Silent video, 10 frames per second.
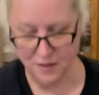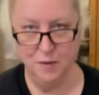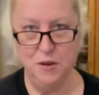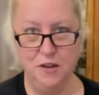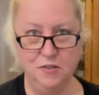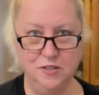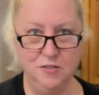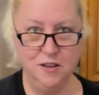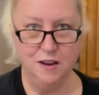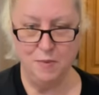let me know what you
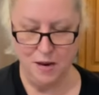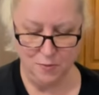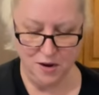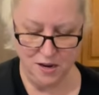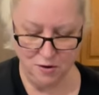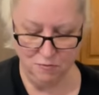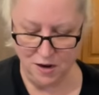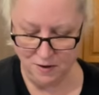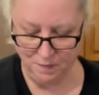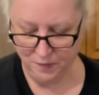thought about them or how you
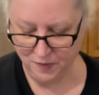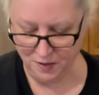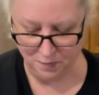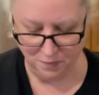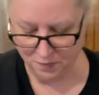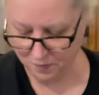rate them,